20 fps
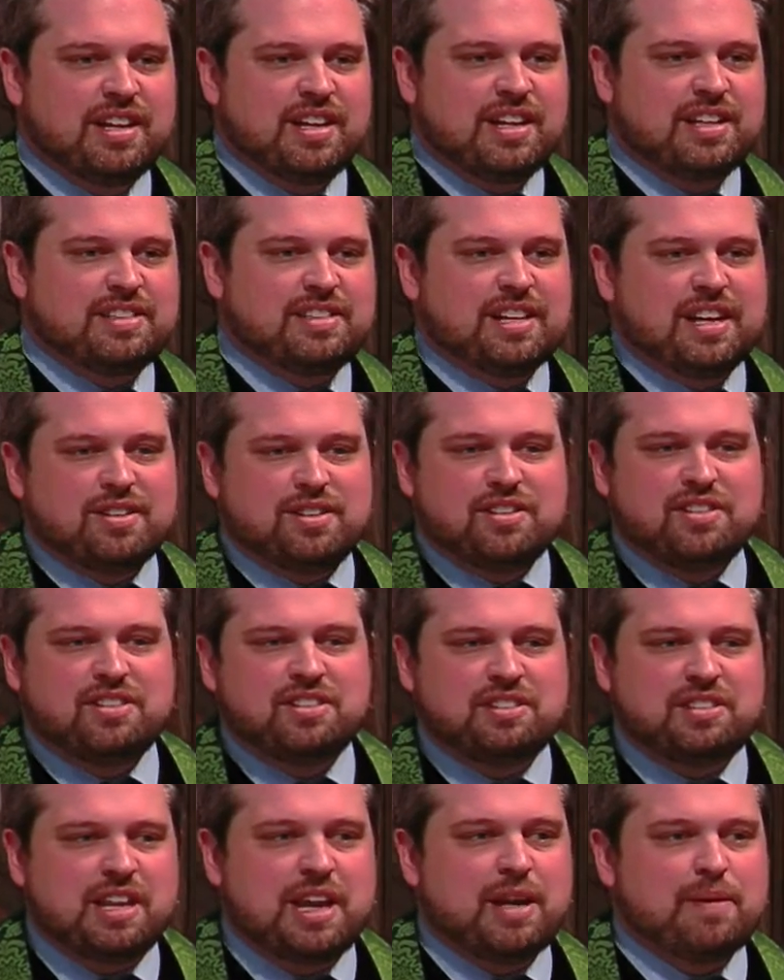It's not just a
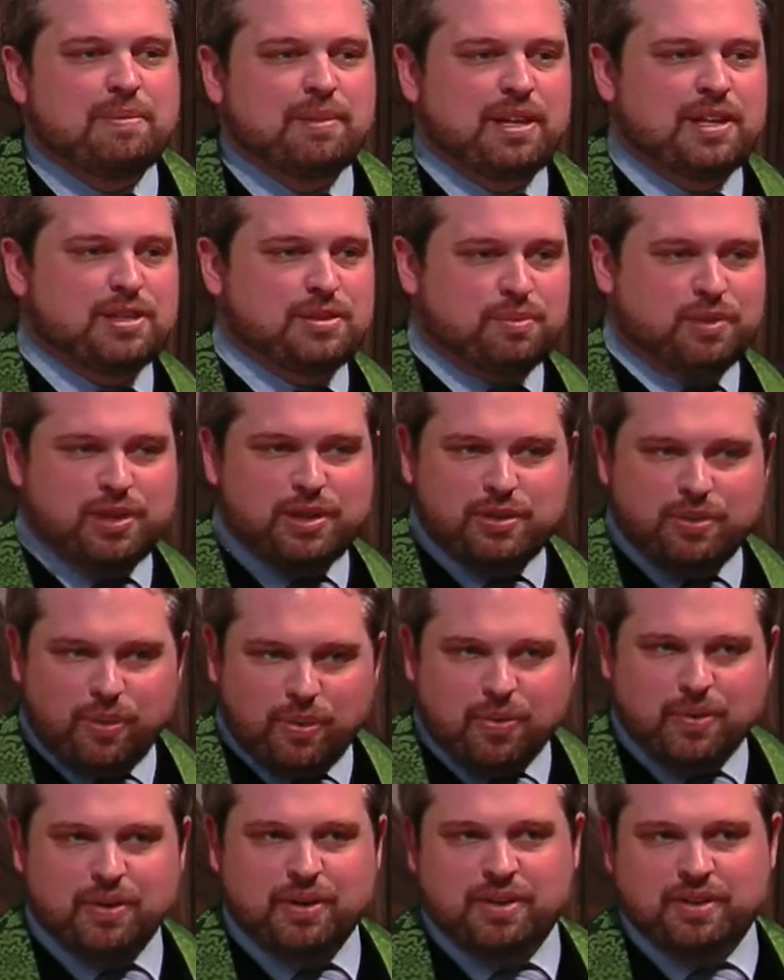steak place where you
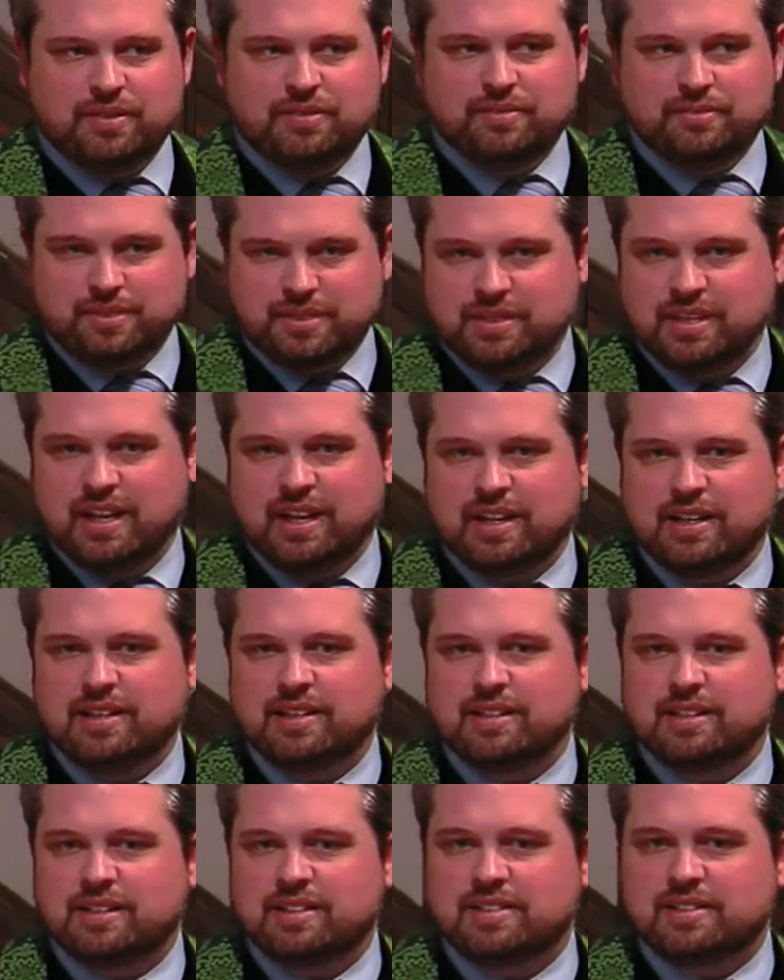order steak,
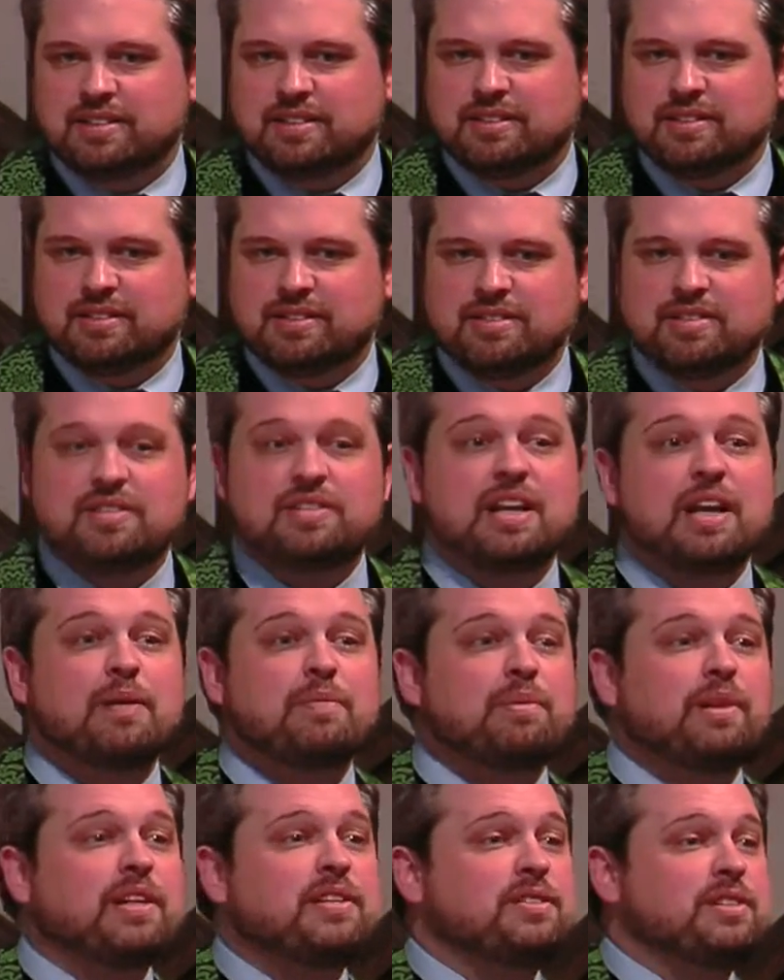it's a
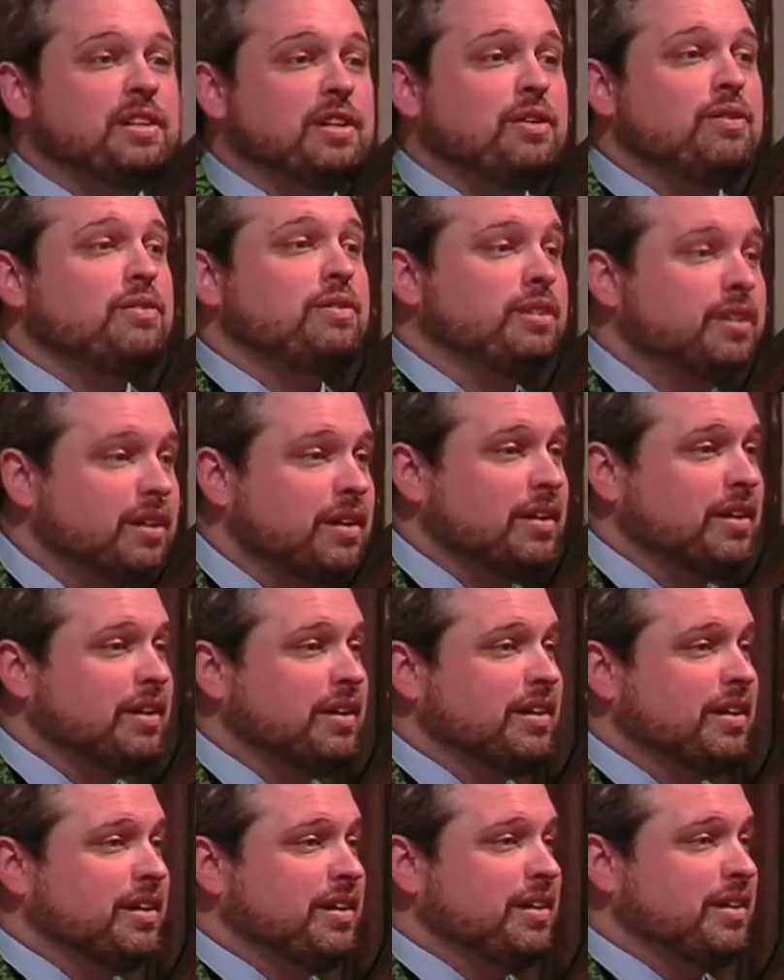steak place that you cook
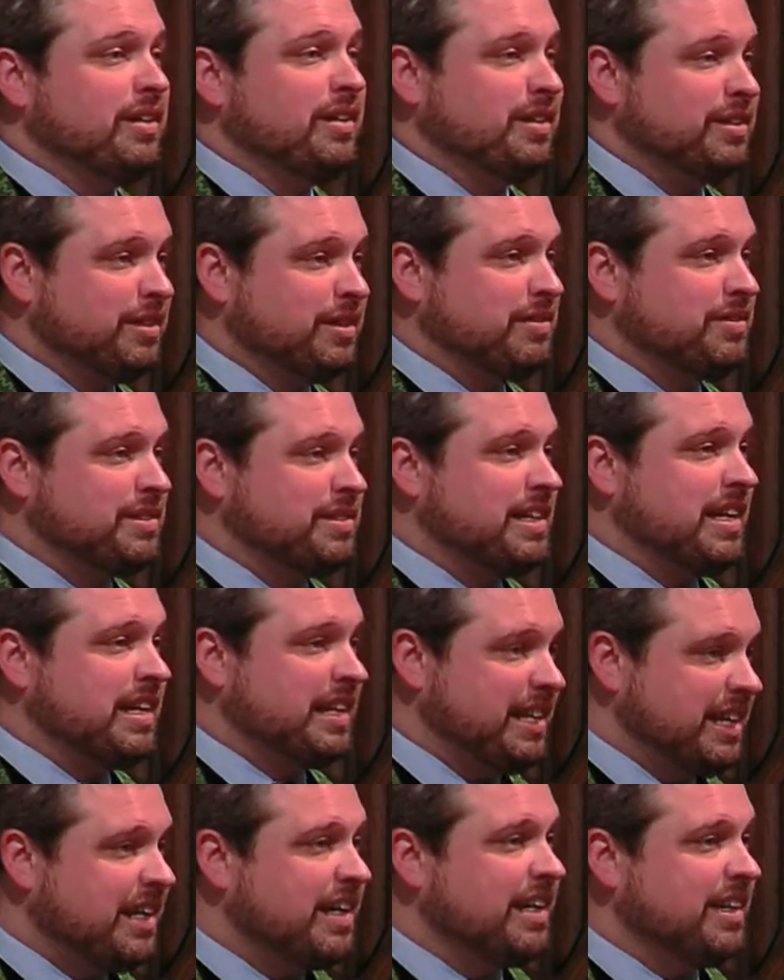your own
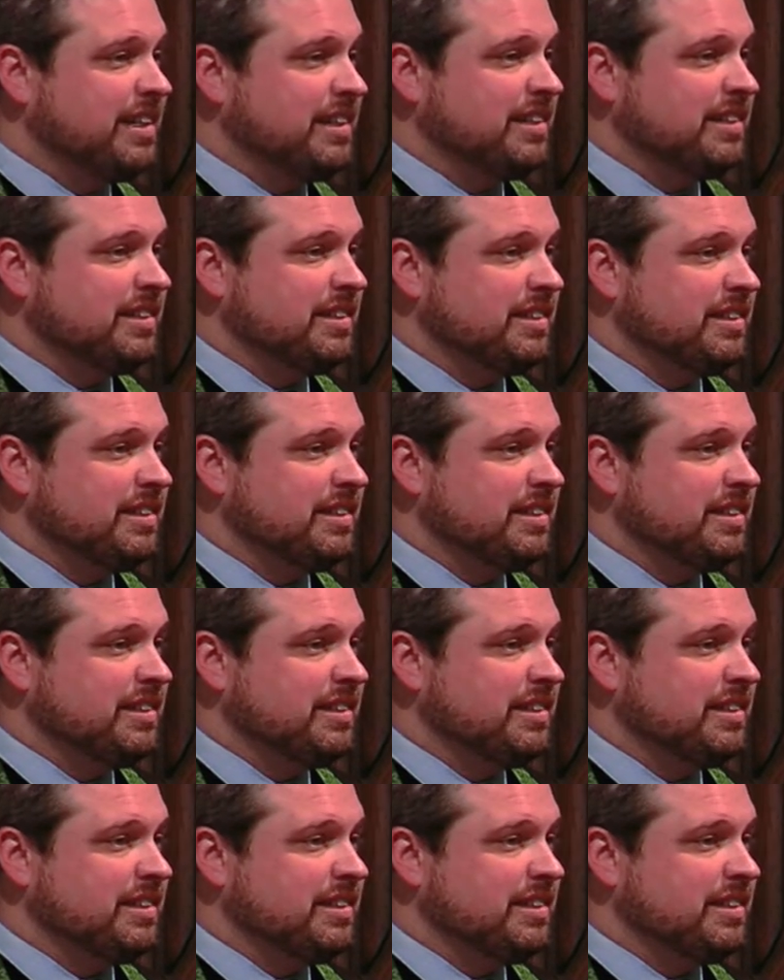steak in.